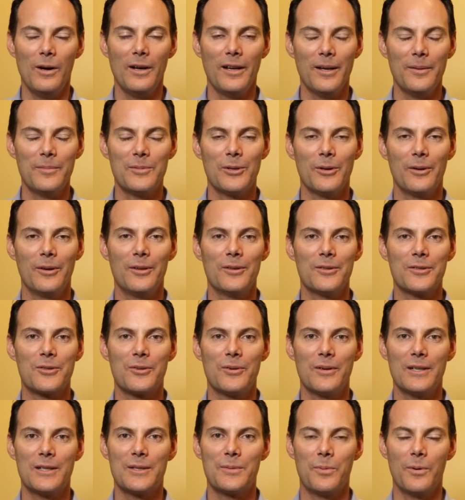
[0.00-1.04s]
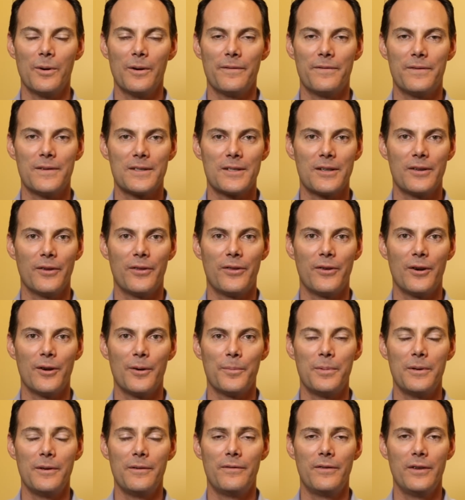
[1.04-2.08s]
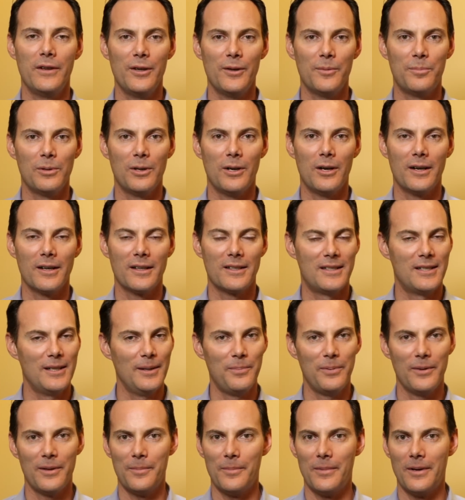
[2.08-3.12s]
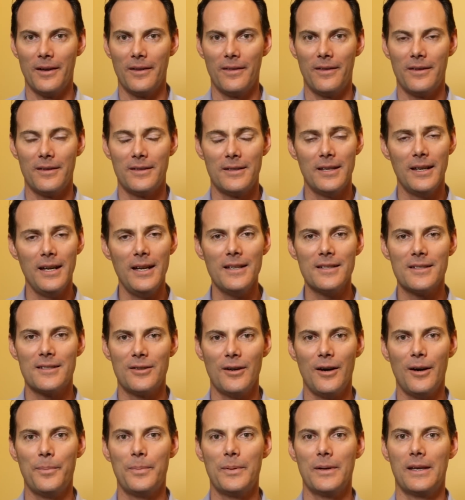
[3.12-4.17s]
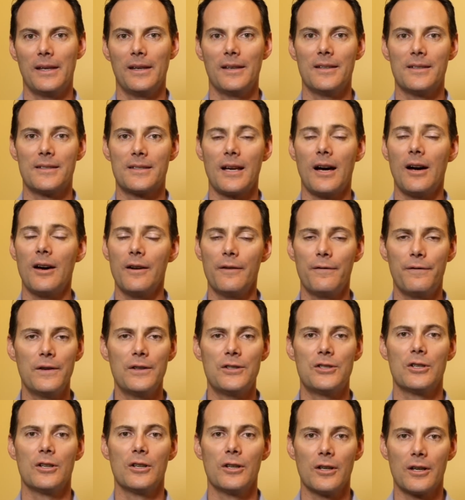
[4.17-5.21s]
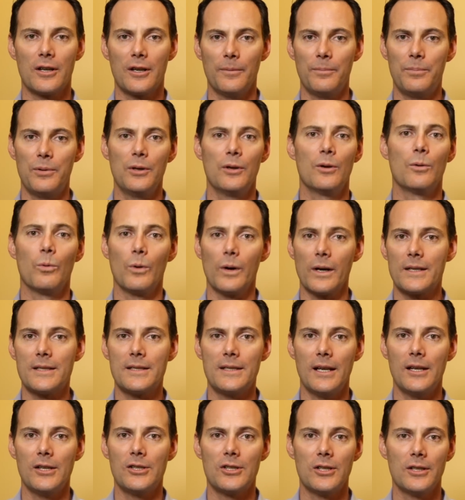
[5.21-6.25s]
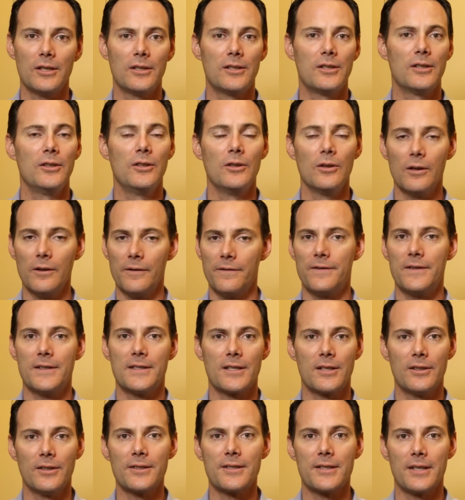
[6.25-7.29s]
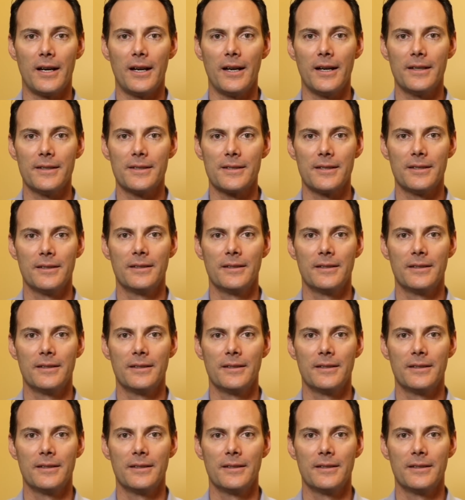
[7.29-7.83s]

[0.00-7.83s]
Welcome to our Nose Creek Sport Physical Therapy video blog tip of the month. Today's topic is how to fit your computer workstation to your physical size.